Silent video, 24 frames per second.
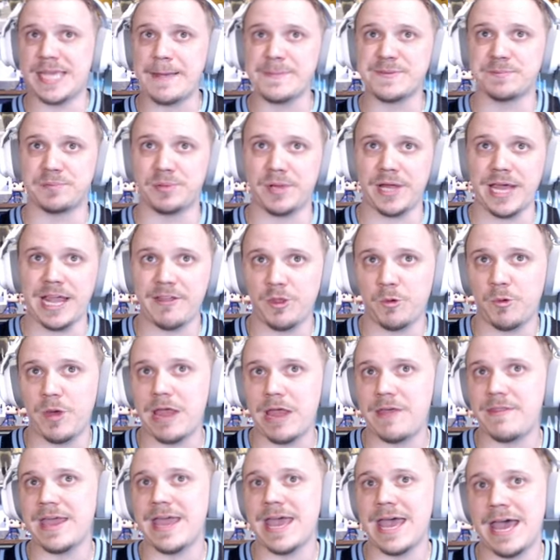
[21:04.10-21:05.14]
keeps playing the
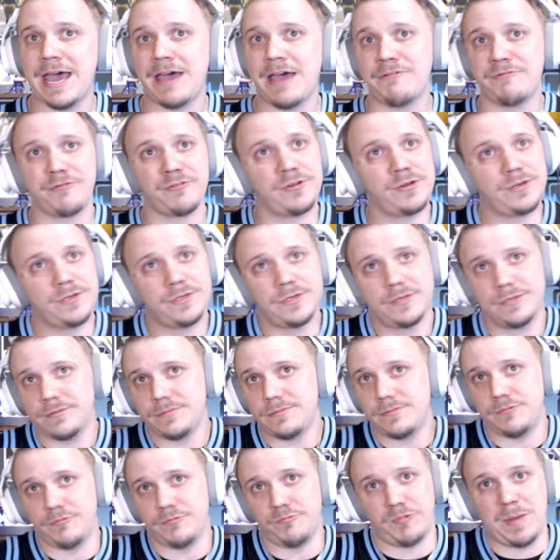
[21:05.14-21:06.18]
way they have,
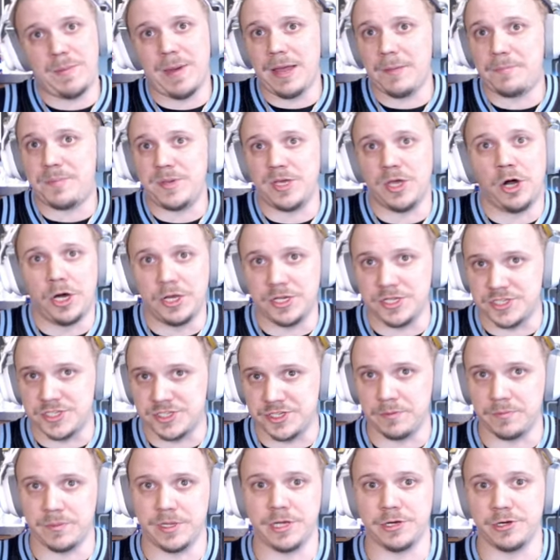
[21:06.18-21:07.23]
we might be on to
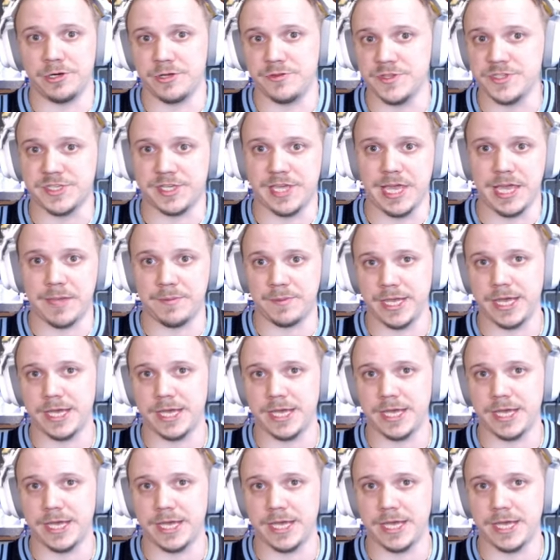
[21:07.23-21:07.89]
something here in this game,